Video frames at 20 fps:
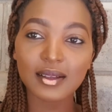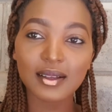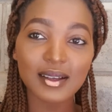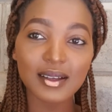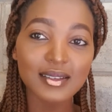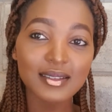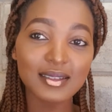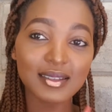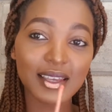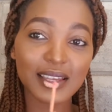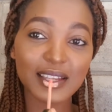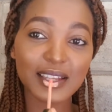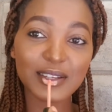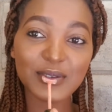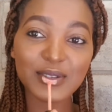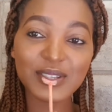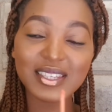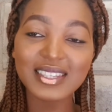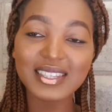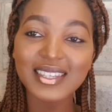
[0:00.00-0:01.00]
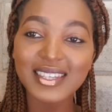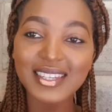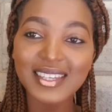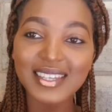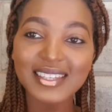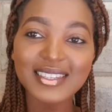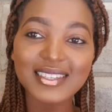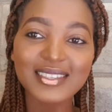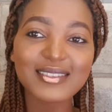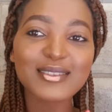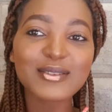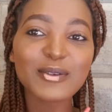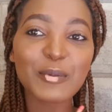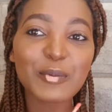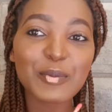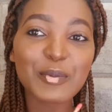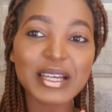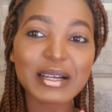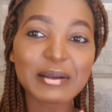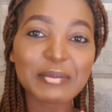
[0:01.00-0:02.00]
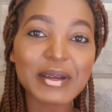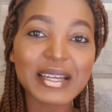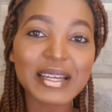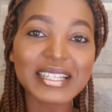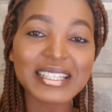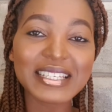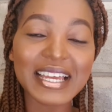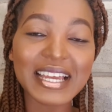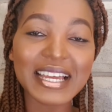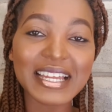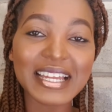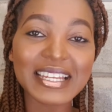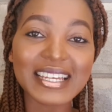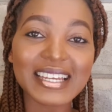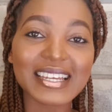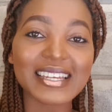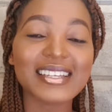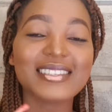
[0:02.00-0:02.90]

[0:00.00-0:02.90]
Guys, can you see? It's so pigmented.